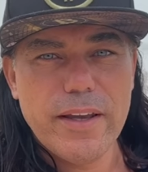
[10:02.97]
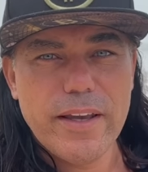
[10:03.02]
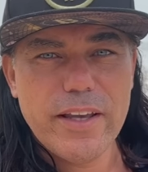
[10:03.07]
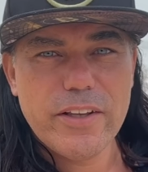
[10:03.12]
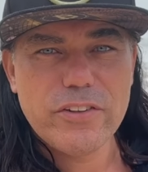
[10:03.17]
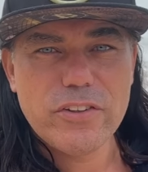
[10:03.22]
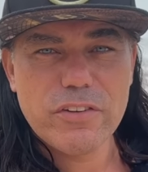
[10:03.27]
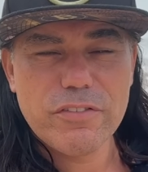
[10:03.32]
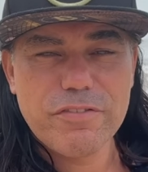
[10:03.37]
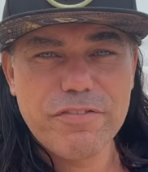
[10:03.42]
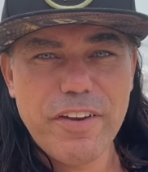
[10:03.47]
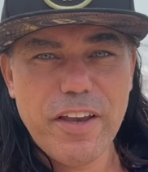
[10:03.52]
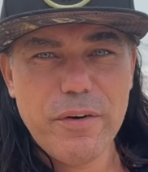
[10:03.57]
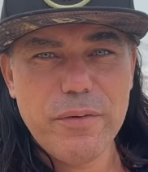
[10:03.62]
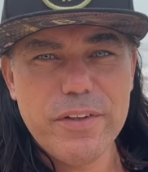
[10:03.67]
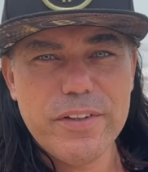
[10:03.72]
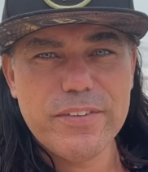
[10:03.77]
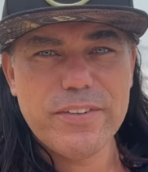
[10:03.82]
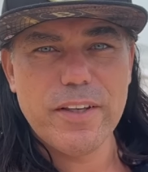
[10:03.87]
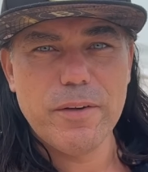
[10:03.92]
It's
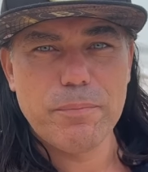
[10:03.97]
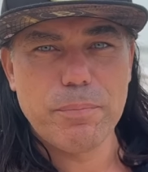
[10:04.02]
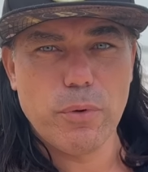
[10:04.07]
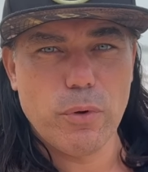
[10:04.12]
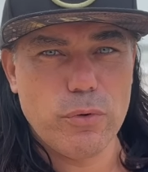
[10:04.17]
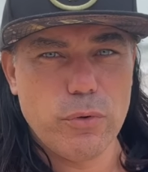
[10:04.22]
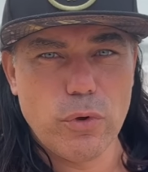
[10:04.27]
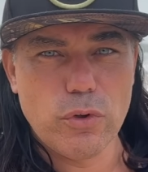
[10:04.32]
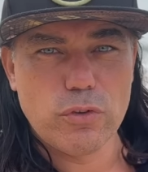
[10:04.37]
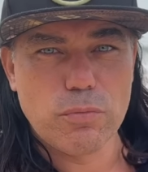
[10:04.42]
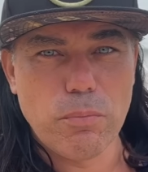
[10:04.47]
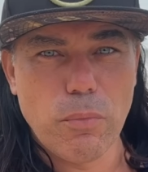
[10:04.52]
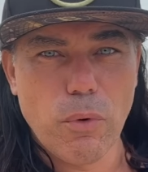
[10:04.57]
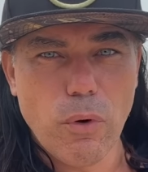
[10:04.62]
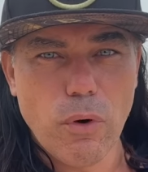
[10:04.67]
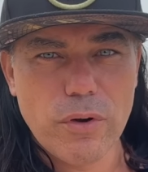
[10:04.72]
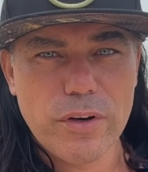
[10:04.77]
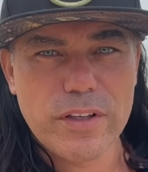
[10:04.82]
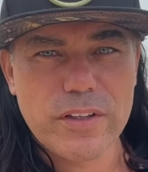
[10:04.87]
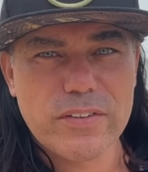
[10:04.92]
very simple. Those
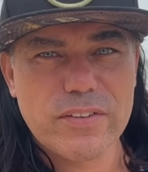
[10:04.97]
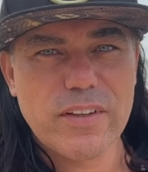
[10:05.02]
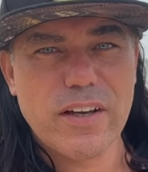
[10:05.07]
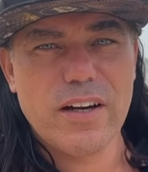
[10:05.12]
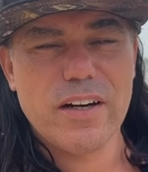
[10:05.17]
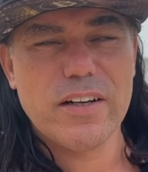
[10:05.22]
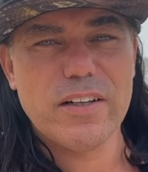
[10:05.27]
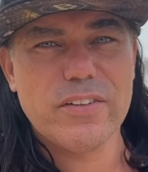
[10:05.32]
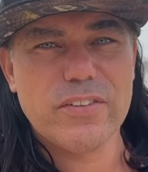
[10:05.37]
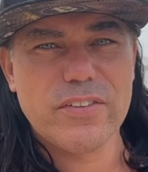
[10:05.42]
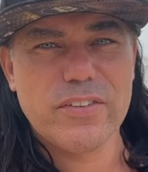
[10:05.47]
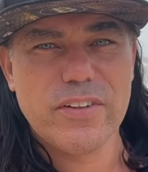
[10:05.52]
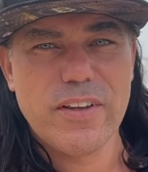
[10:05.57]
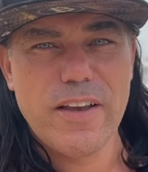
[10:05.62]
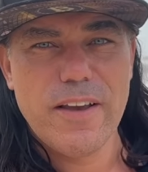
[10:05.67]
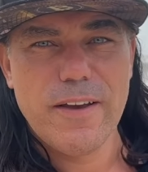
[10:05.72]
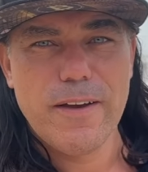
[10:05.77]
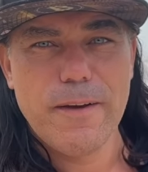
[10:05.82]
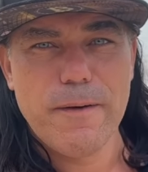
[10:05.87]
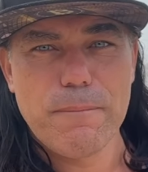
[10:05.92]
morning stars,
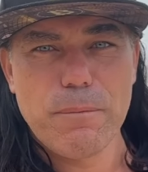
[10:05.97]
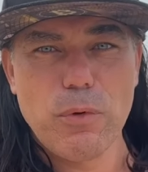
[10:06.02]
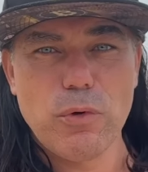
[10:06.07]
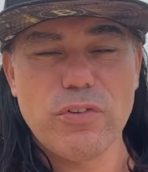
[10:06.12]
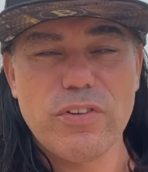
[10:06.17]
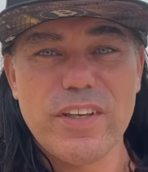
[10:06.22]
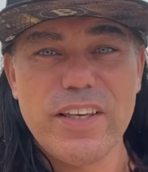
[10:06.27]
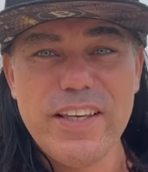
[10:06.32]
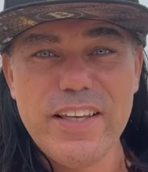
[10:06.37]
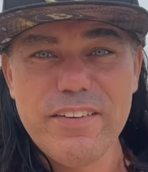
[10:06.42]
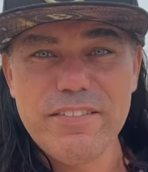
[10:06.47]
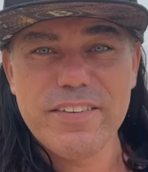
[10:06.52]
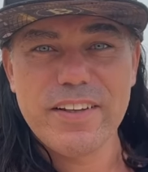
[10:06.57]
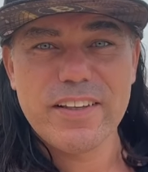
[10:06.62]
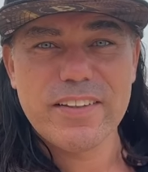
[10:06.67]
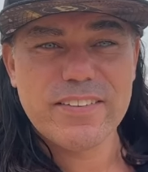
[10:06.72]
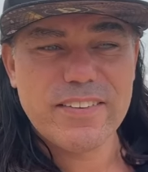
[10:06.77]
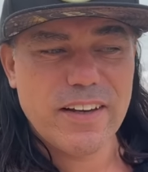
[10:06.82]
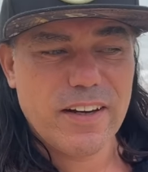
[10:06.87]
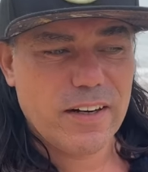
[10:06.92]
those
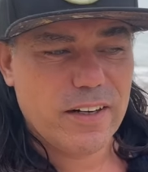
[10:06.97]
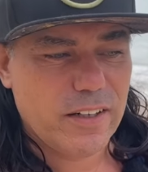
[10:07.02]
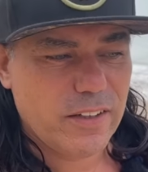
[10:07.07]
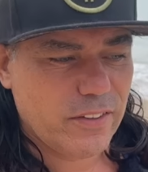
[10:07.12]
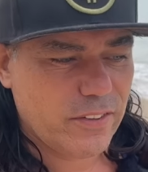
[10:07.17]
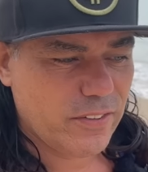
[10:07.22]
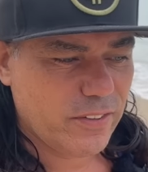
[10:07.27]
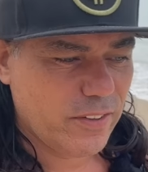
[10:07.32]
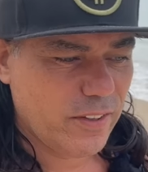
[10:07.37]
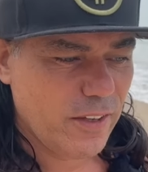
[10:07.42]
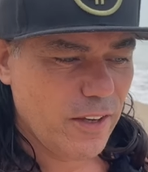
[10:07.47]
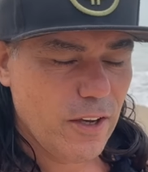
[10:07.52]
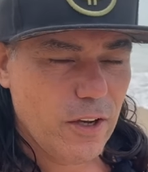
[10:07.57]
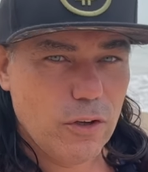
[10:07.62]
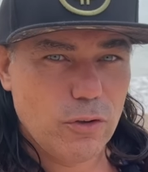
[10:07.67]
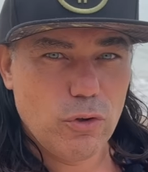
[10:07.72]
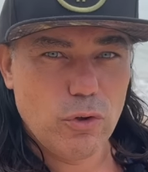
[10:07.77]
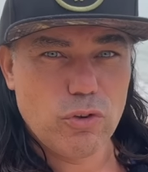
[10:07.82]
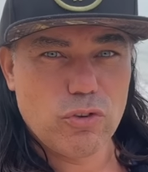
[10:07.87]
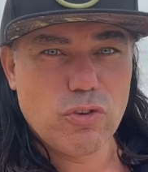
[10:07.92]
evening stars,
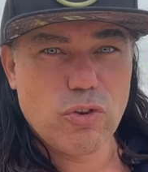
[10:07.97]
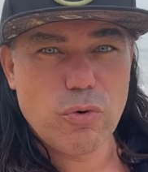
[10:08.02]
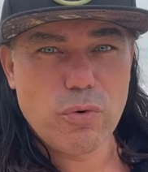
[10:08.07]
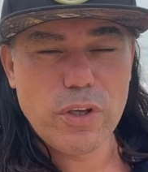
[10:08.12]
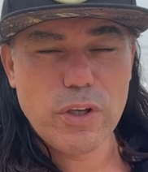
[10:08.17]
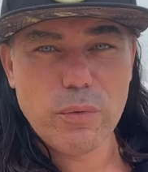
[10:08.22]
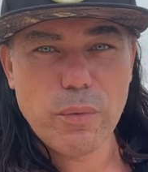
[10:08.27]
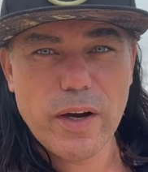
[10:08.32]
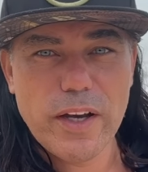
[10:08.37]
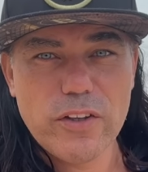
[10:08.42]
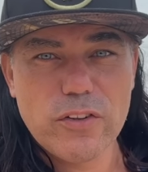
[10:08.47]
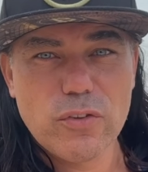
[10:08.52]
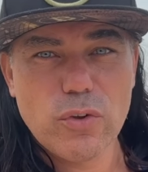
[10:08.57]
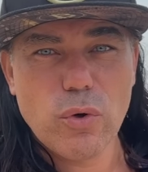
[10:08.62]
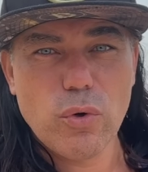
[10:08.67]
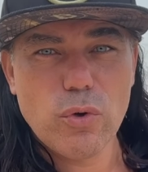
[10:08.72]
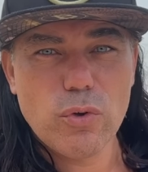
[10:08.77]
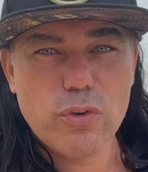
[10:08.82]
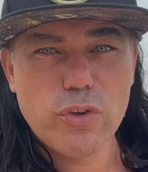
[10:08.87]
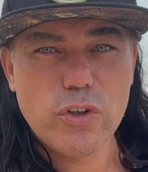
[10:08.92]
those three white
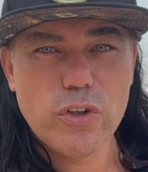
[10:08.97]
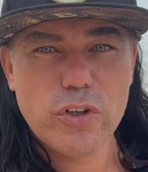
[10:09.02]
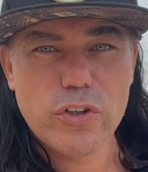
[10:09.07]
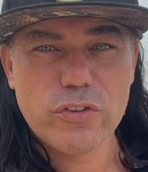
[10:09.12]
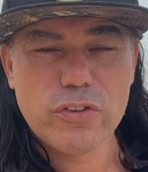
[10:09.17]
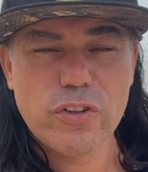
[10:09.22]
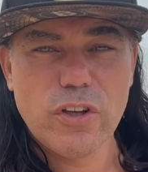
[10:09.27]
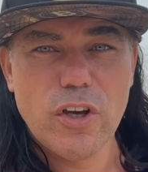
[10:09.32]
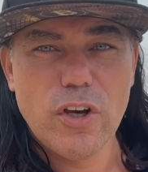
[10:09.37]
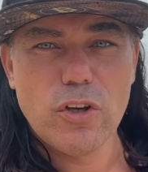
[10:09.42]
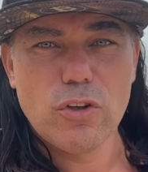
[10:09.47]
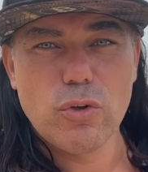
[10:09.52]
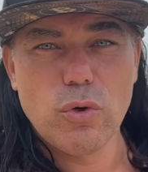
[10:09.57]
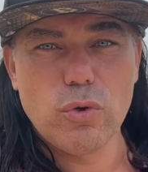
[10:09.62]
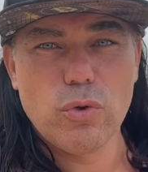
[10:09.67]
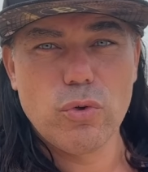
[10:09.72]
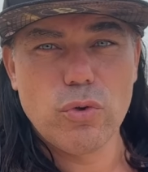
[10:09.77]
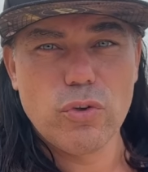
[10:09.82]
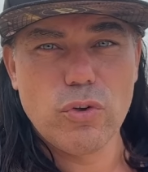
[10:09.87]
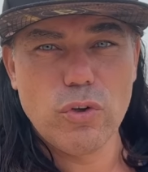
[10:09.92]
soldiers,
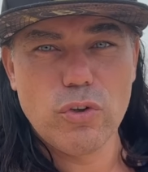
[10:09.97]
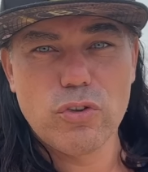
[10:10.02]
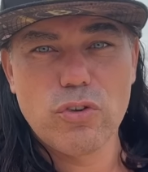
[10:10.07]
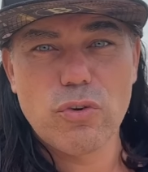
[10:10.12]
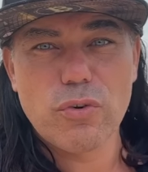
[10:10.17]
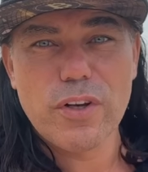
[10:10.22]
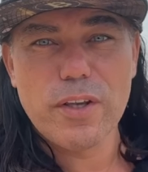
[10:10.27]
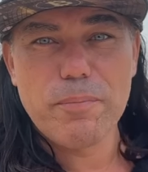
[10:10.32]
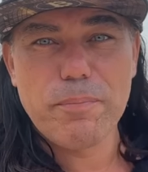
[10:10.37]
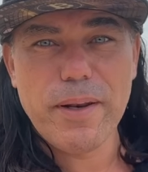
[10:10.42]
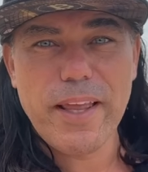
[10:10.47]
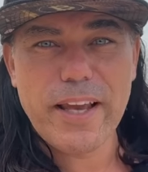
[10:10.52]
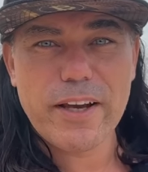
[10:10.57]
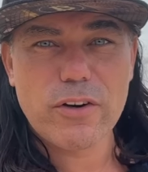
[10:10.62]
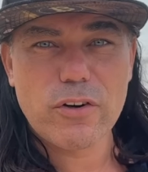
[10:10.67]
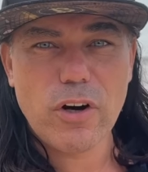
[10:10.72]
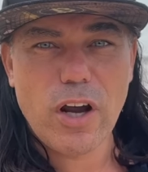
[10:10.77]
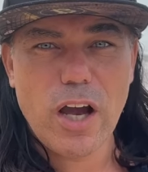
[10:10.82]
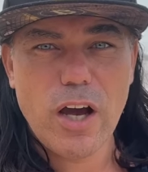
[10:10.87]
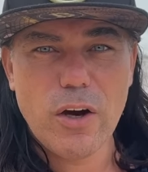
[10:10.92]
those three black
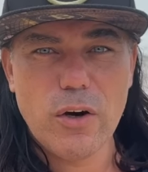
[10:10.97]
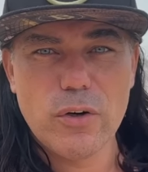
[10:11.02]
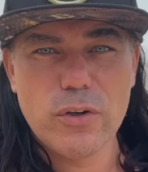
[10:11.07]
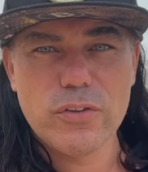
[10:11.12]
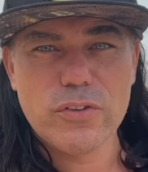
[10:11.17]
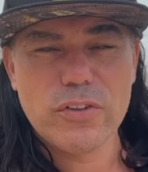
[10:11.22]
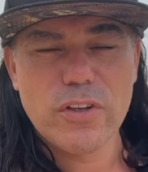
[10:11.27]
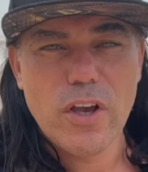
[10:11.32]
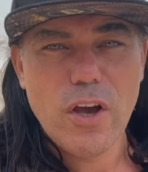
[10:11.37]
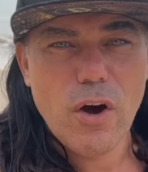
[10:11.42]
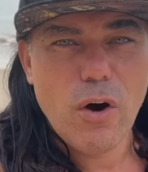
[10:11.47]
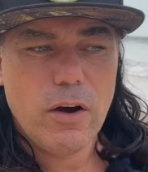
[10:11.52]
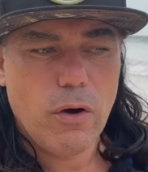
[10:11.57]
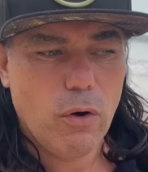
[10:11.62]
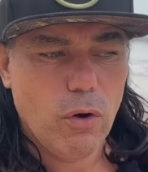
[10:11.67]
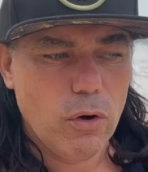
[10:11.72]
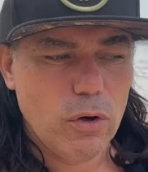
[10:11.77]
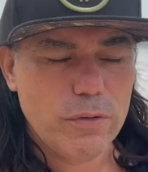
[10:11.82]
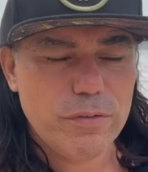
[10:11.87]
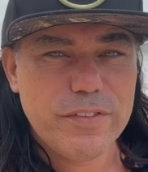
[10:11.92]
crows,
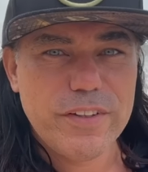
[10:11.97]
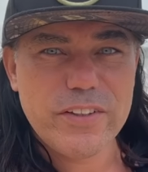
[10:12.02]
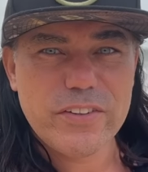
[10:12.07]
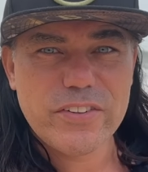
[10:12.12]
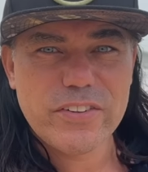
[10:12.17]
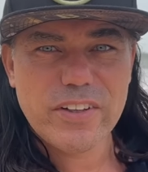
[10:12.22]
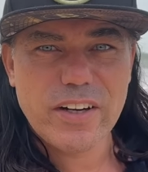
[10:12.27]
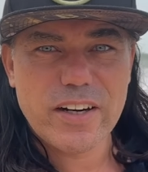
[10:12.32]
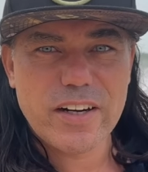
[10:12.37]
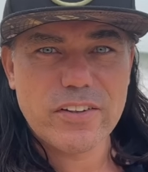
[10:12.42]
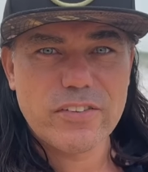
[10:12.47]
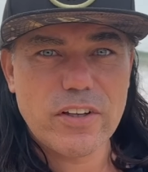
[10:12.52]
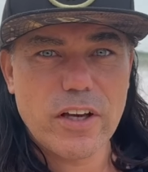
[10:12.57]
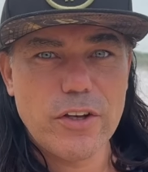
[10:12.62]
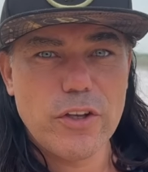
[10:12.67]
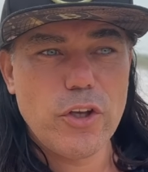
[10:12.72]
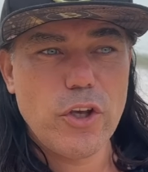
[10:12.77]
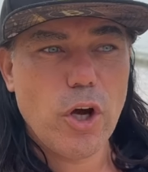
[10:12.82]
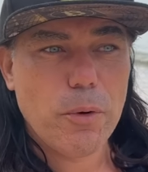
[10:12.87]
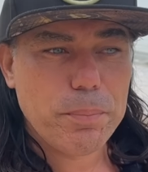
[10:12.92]
all of these charts are
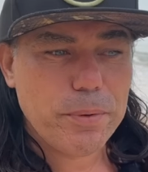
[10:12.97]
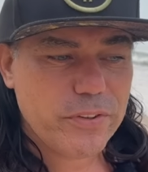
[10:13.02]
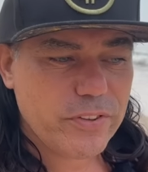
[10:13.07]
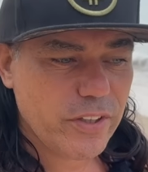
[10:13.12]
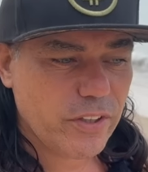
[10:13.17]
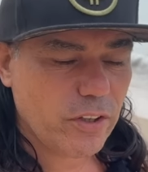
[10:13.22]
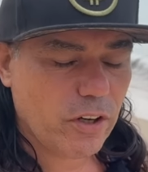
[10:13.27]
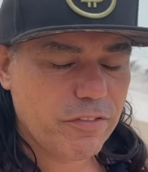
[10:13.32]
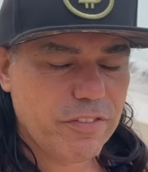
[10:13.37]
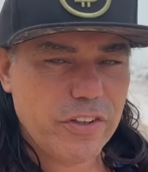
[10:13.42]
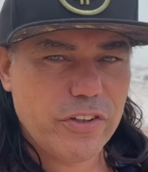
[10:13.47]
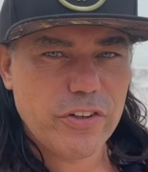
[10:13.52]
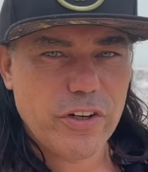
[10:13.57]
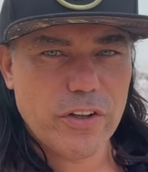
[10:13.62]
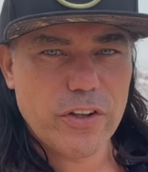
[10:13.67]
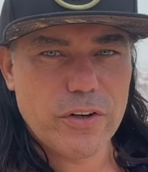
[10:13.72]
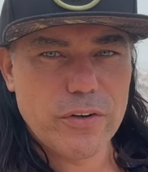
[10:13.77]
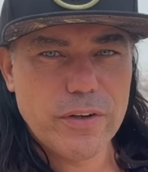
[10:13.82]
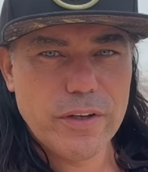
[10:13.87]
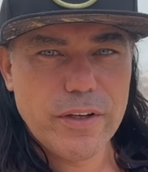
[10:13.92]
the opposite of each other.